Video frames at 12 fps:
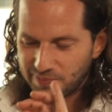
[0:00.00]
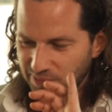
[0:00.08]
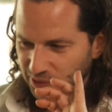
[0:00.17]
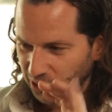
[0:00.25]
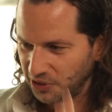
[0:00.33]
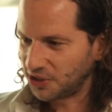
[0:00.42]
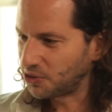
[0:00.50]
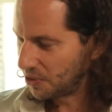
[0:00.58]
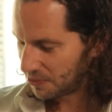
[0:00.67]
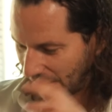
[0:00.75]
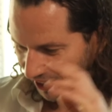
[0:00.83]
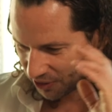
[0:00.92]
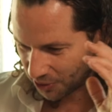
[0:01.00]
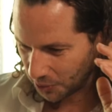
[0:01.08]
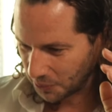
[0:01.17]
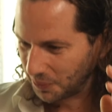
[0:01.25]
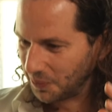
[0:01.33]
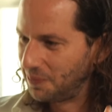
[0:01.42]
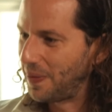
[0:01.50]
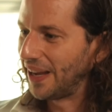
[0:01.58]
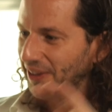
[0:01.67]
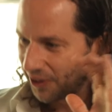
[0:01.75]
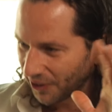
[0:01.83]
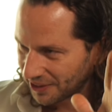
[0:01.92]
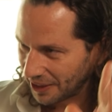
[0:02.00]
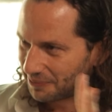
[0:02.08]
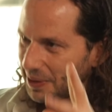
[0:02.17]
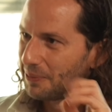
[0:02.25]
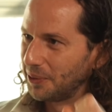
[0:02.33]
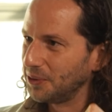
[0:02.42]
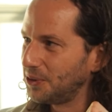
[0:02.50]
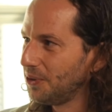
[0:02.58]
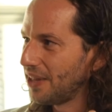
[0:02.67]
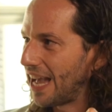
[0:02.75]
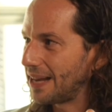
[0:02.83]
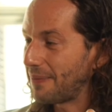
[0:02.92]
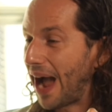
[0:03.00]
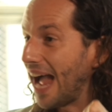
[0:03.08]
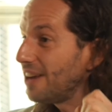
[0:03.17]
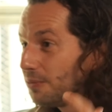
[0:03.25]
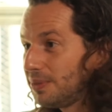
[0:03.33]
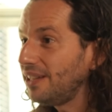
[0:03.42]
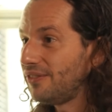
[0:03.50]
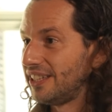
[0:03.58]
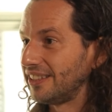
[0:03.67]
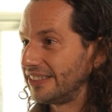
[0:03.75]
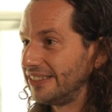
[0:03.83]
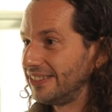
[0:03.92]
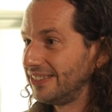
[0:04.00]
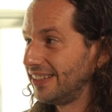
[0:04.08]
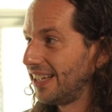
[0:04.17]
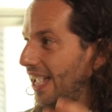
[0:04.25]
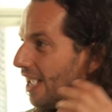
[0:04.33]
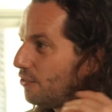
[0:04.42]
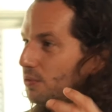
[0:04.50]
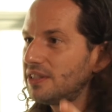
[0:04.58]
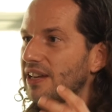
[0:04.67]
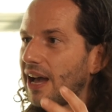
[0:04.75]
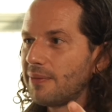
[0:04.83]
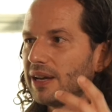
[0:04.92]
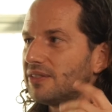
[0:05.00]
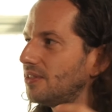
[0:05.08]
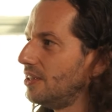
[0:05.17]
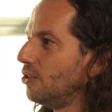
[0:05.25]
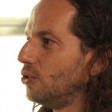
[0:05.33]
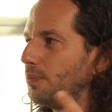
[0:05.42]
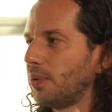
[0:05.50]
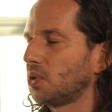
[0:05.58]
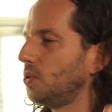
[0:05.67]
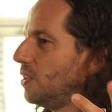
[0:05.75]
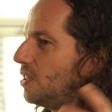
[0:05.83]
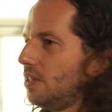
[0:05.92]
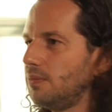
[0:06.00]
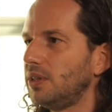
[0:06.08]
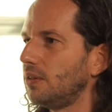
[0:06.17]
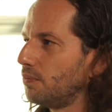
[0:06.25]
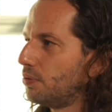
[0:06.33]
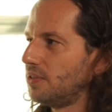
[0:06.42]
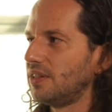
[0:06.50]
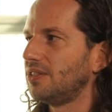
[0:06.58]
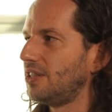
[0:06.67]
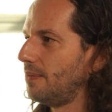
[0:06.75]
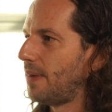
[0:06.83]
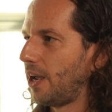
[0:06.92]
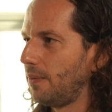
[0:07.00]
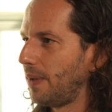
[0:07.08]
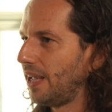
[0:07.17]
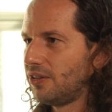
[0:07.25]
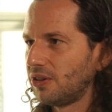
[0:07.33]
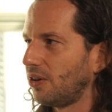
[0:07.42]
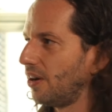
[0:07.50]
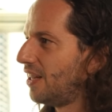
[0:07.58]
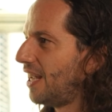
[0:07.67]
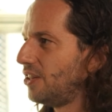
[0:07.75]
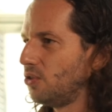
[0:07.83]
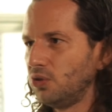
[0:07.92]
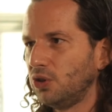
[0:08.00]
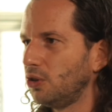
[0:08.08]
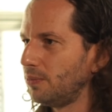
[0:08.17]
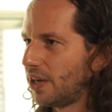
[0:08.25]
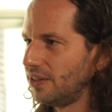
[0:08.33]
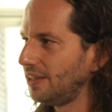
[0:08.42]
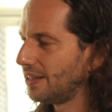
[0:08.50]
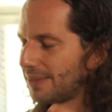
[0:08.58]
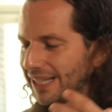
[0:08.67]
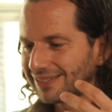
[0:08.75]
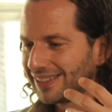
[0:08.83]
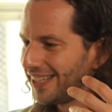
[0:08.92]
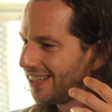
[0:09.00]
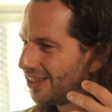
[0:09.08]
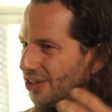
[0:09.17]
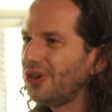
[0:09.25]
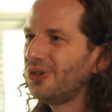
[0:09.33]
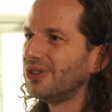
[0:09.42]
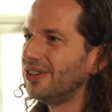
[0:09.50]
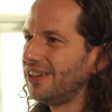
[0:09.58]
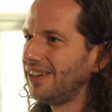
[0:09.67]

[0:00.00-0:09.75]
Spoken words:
No disrespect to bankers and people who do that, but I don't believe in it. Every time I see an opportunity being presented by a banker and I don't know about it, I'm like, no.